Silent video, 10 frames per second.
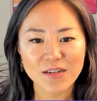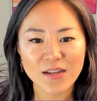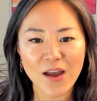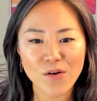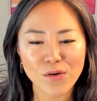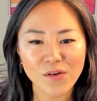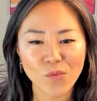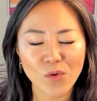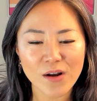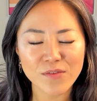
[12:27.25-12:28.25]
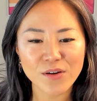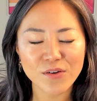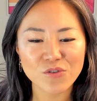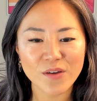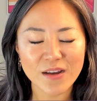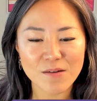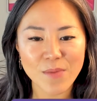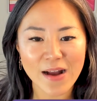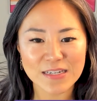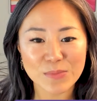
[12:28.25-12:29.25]
Now, whatever you're doing, come
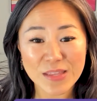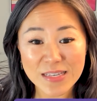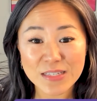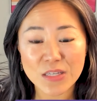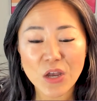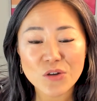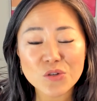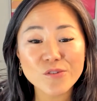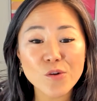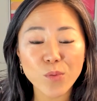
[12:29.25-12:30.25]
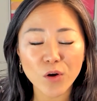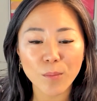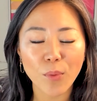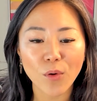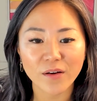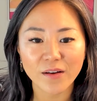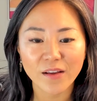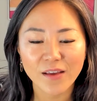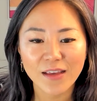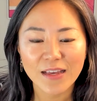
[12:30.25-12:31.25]
back to me. This is super important,
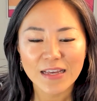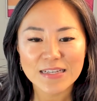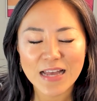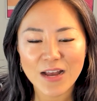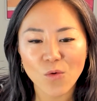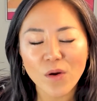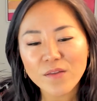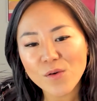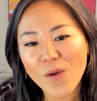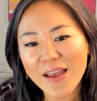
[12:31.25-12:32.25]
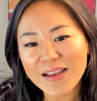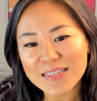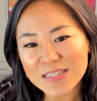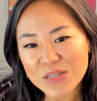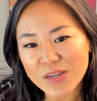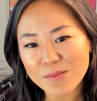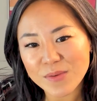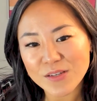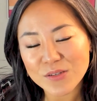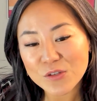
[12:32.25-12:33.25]
is that one of the ways you
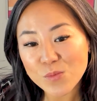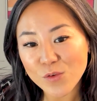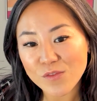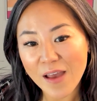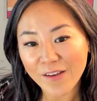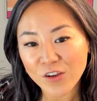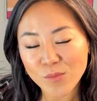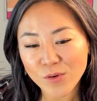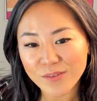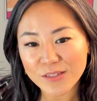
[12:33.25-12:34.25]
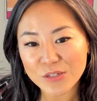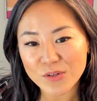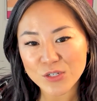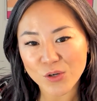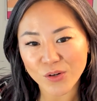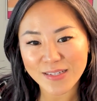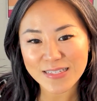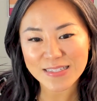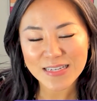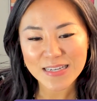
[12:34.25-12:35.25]
can be super valuable to a
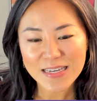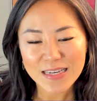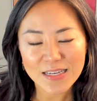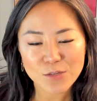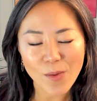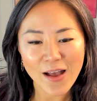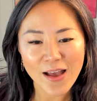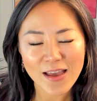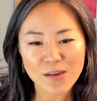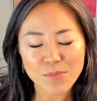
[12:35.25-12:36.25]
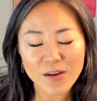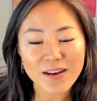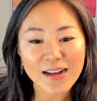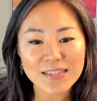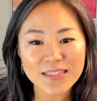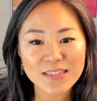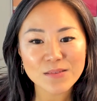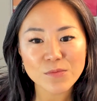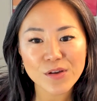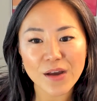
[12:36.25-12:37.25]
journalist is by connecting
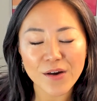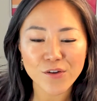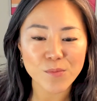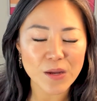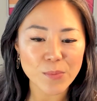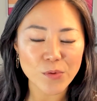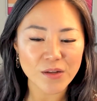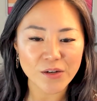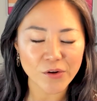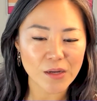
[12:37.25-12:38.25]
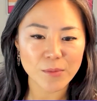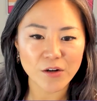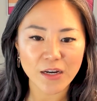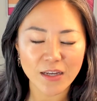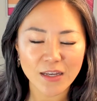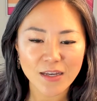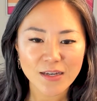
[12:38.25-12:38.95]
them with other people in your community.